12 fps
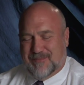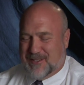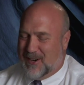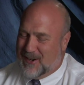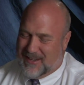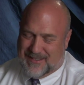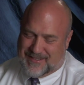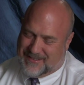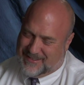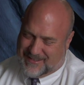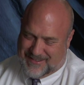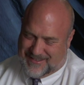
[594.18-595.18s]
I'm sorry.
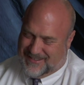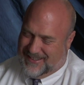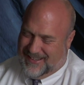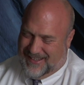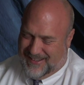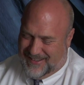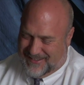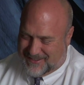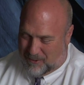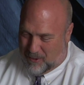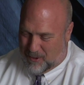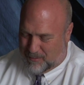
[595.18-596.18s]

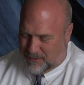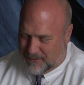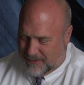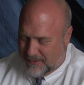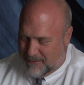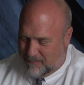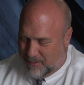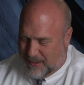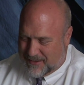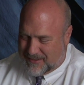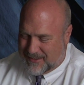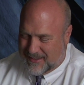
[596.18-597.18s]
It's horrible.
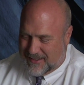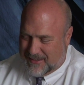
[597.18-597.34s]
But